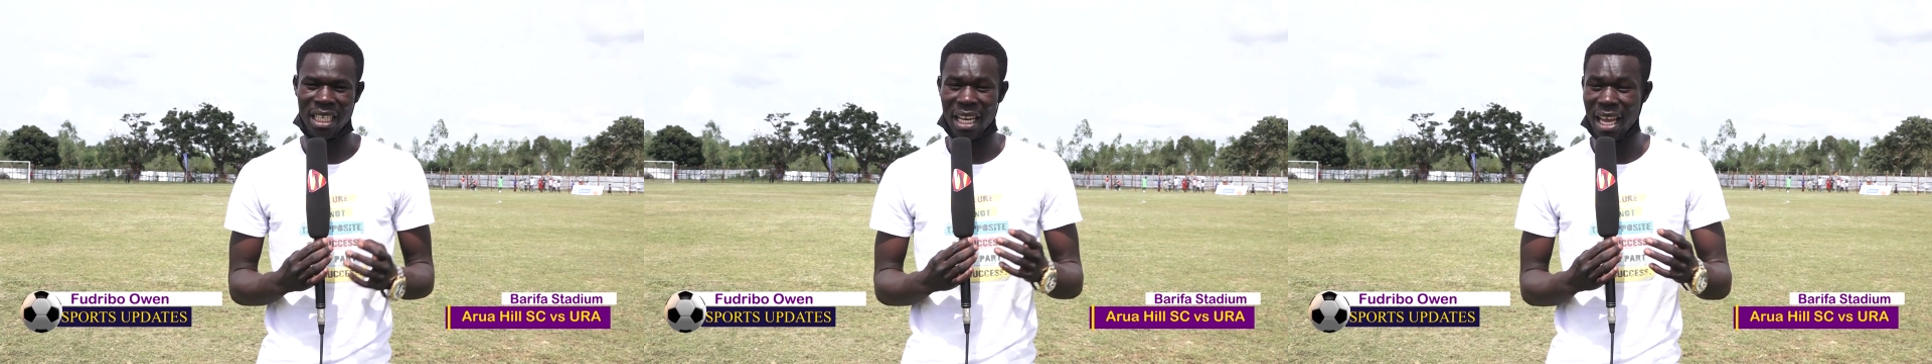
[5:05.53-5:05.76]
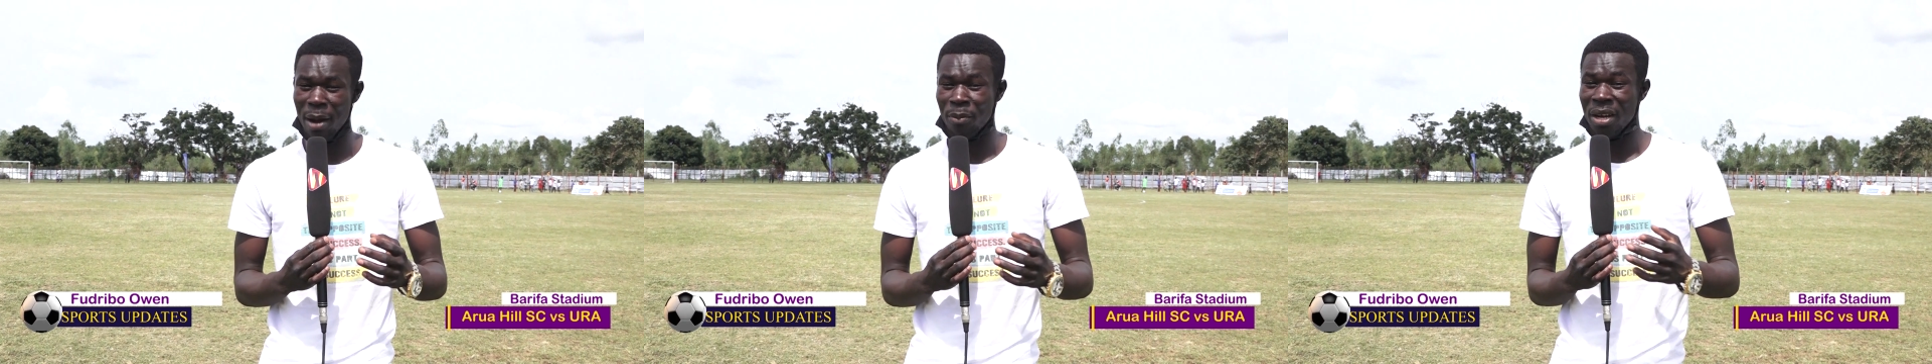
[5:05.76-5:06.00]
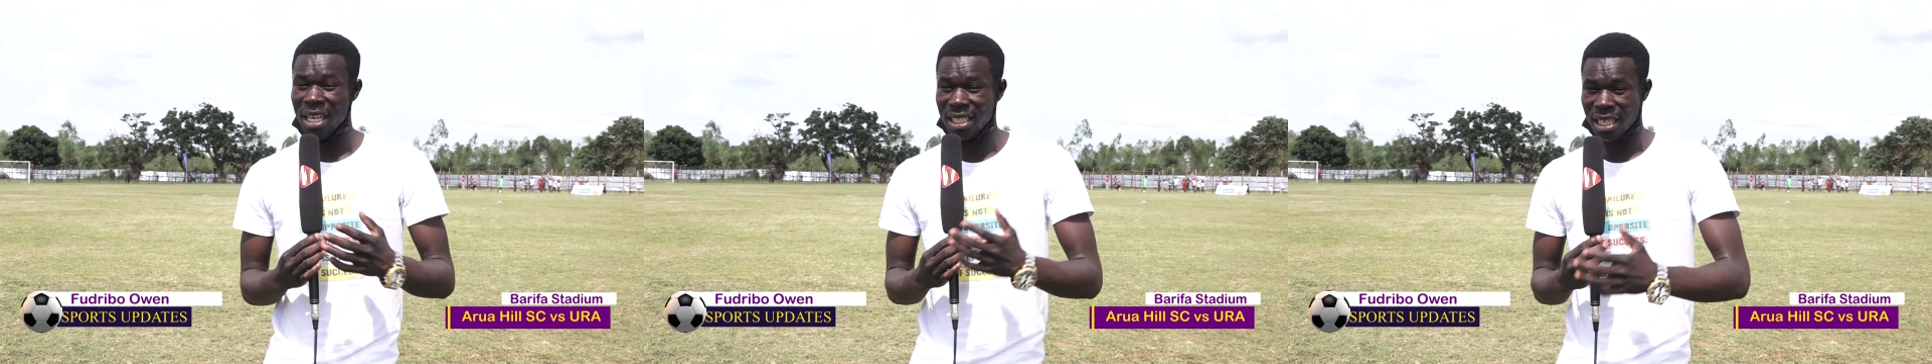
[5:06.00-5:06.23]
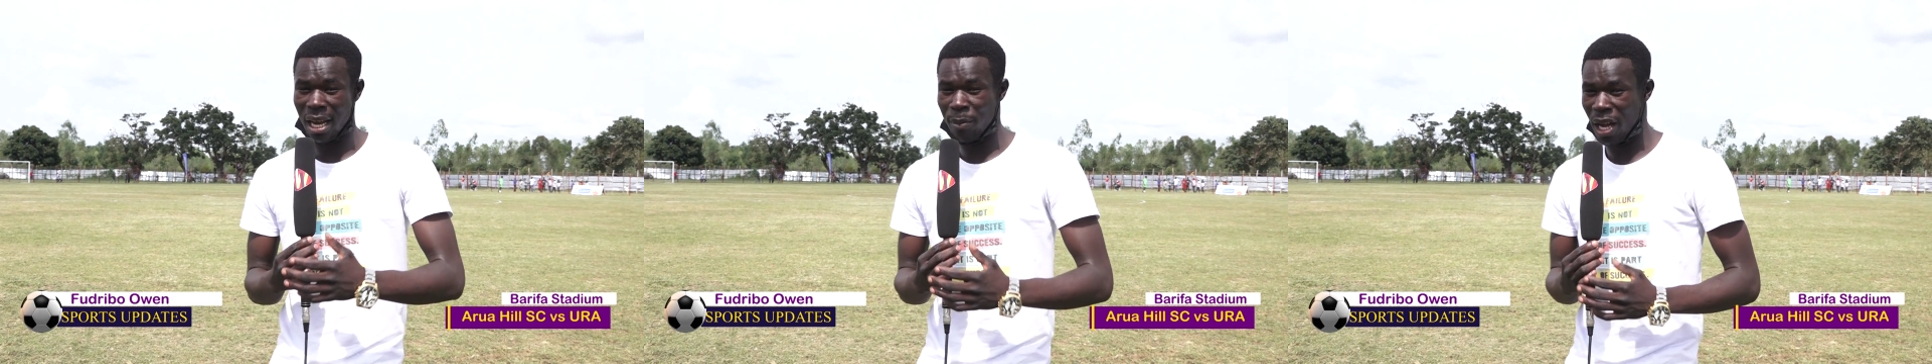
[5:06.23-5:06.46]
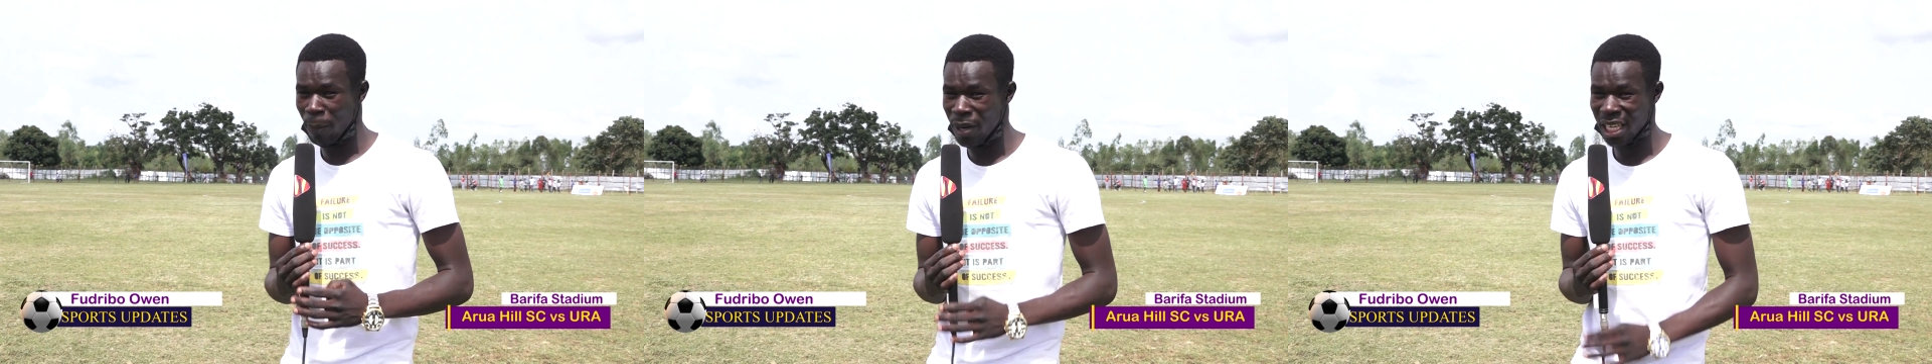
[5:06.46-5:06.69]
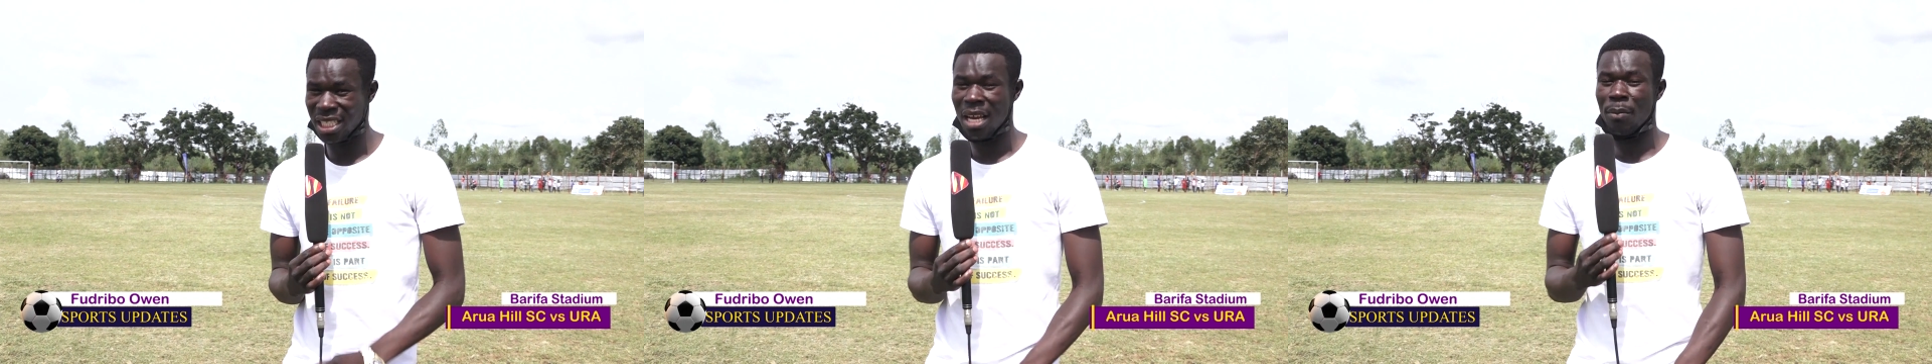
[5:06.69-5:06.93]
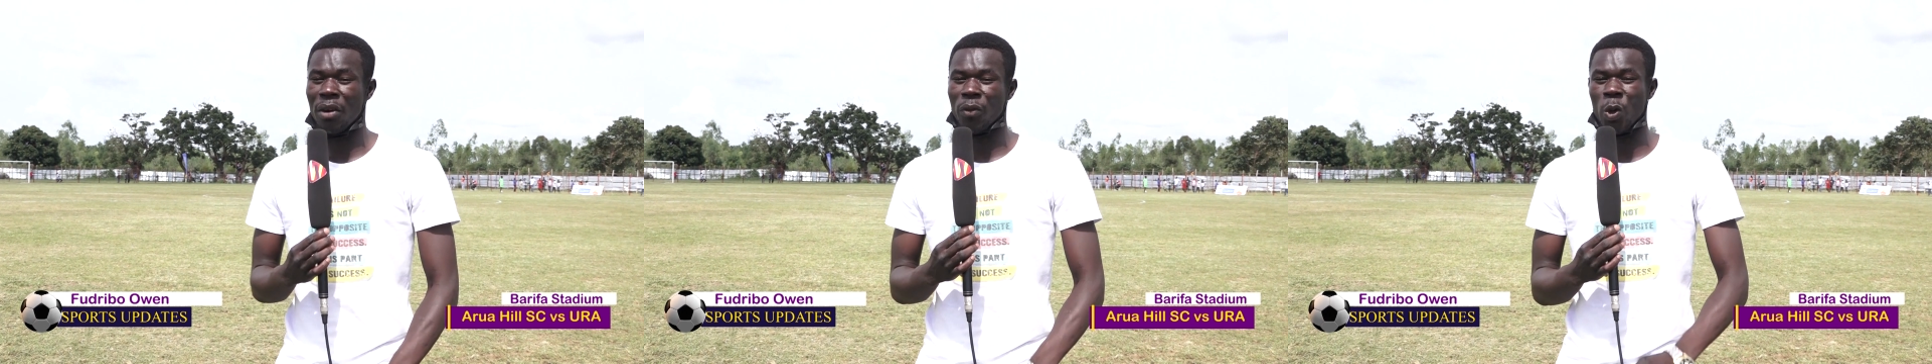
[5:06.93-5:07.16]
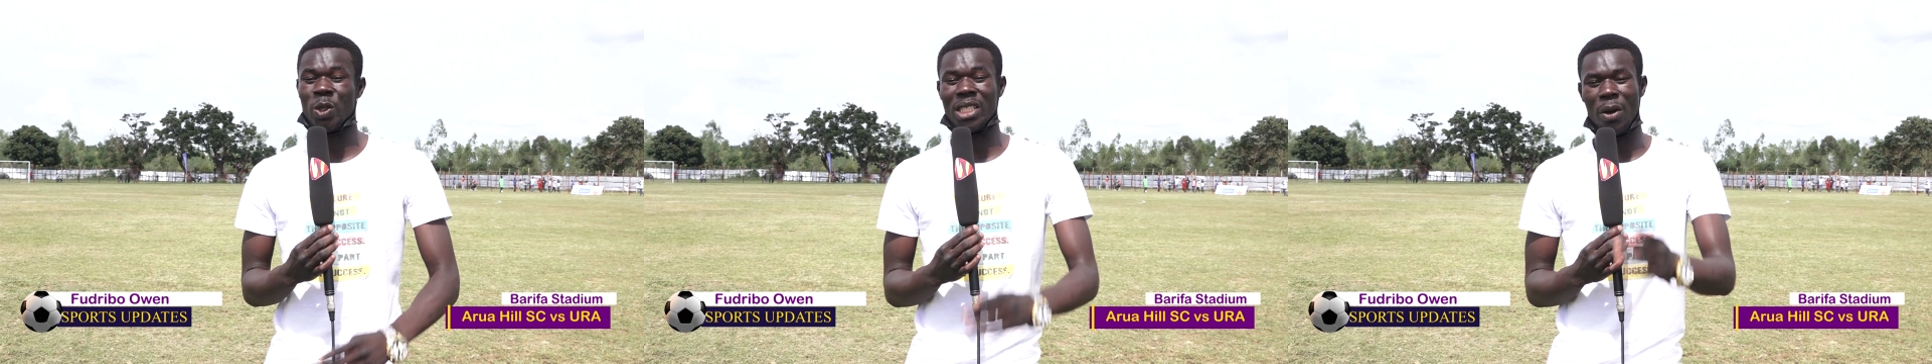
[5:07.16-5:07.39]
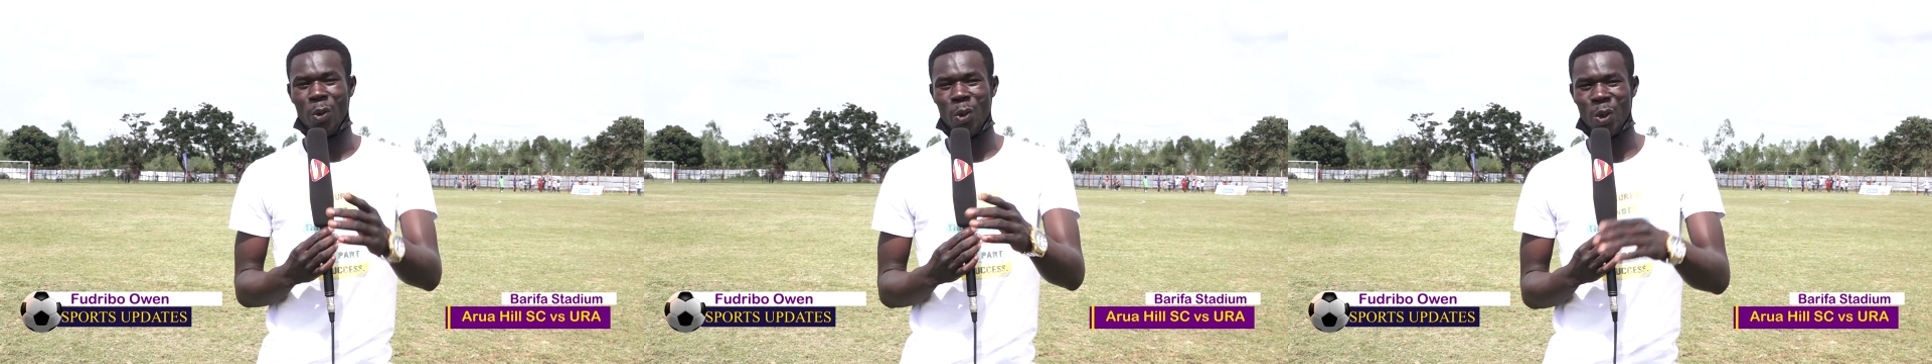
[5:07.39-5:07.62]
The game is coming up next, but of course,
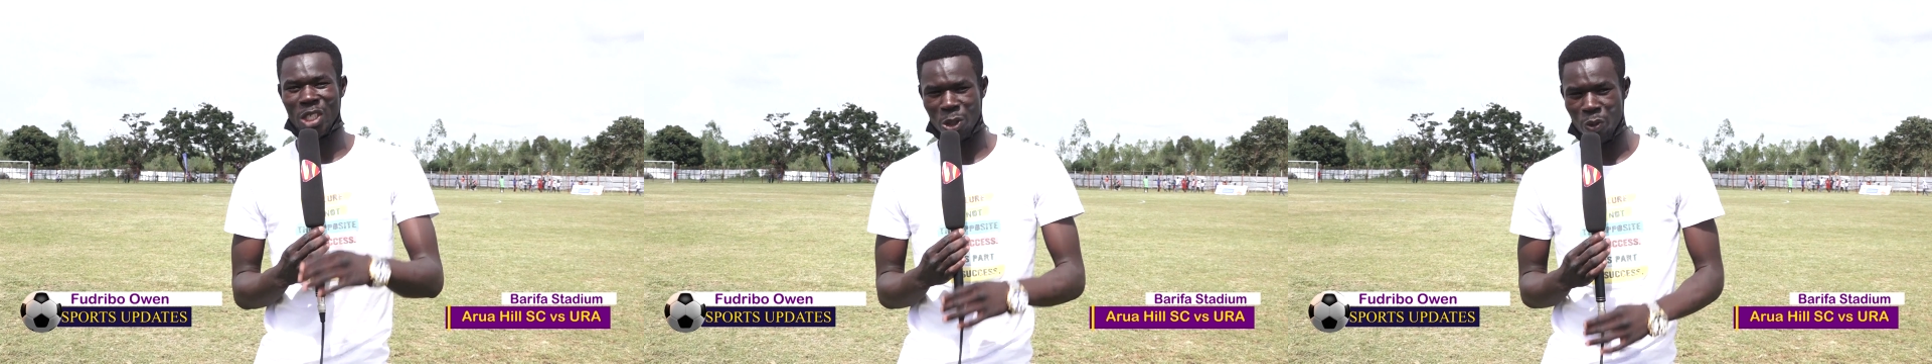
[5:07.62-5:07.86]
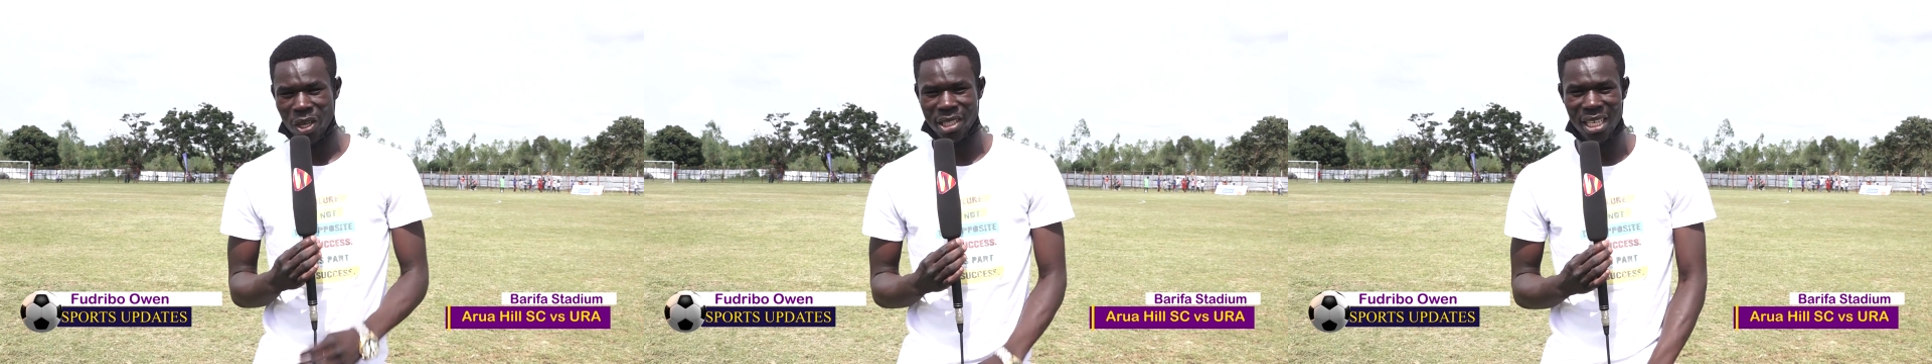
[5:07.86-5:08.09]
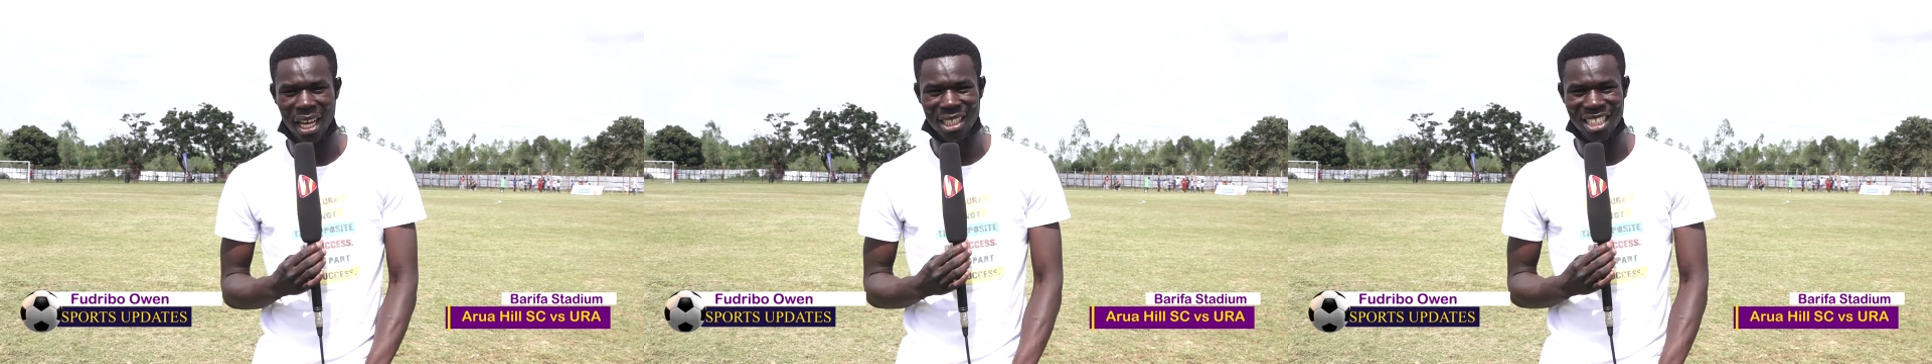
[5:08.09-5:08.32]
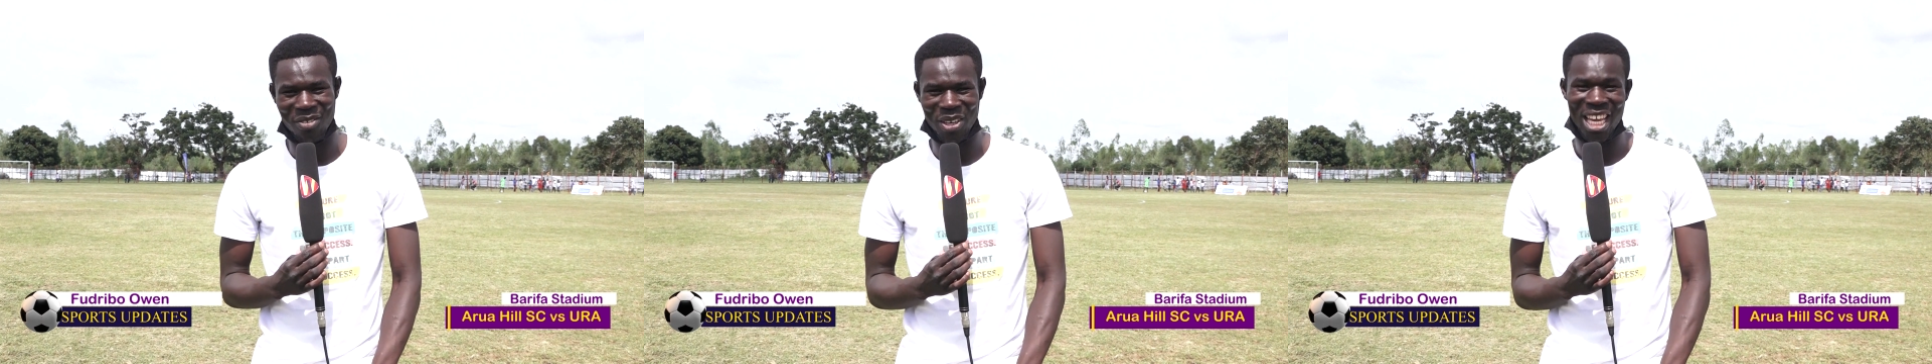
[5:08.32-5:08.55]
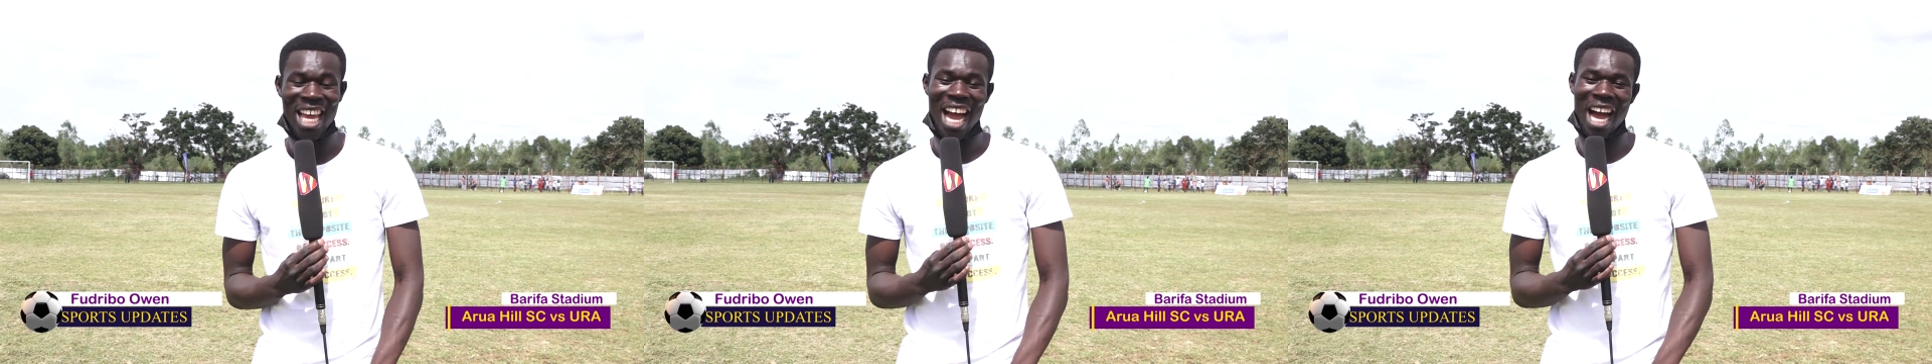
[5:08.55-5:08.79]
stay hooked, West Nile TV,